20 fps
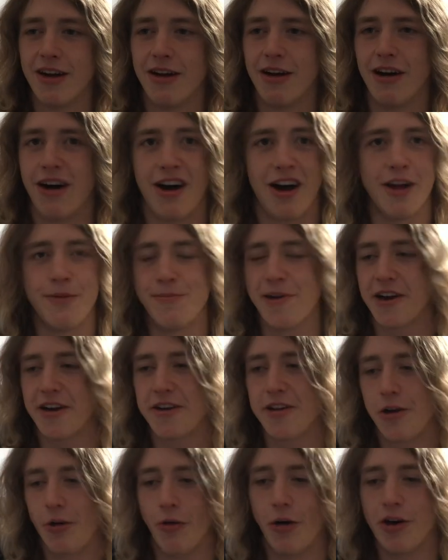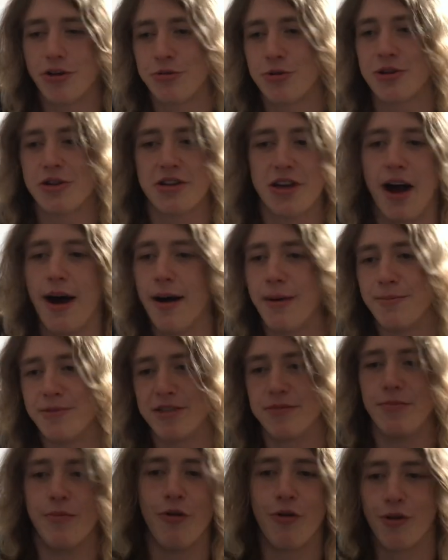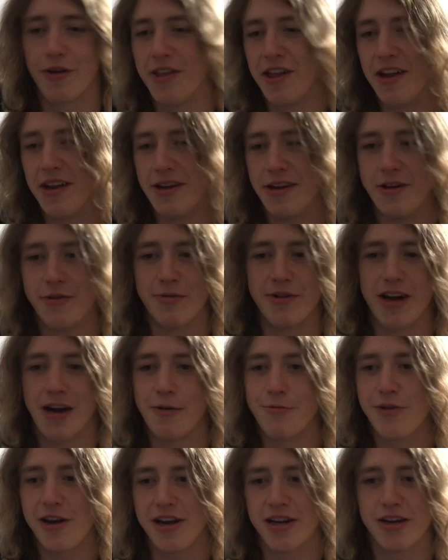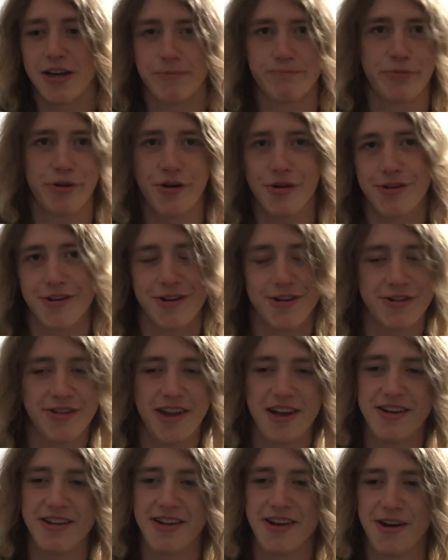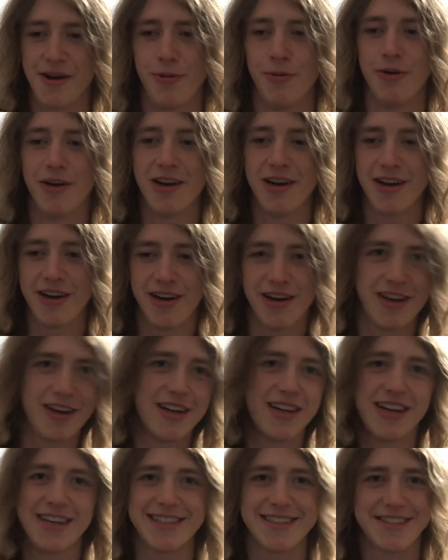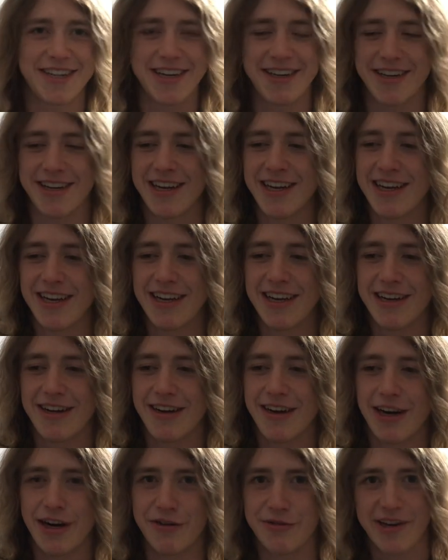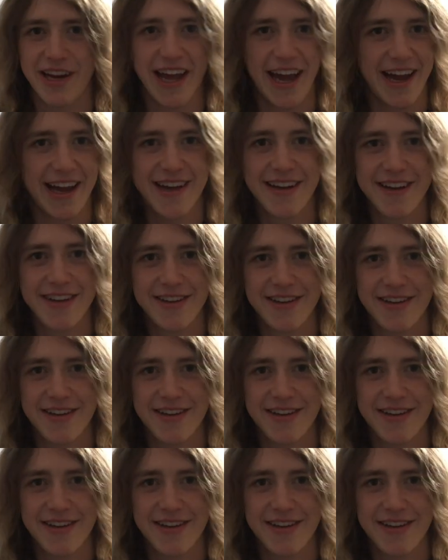oh, I make 200 times more than you and I wake up earlier than you. It's like, okay,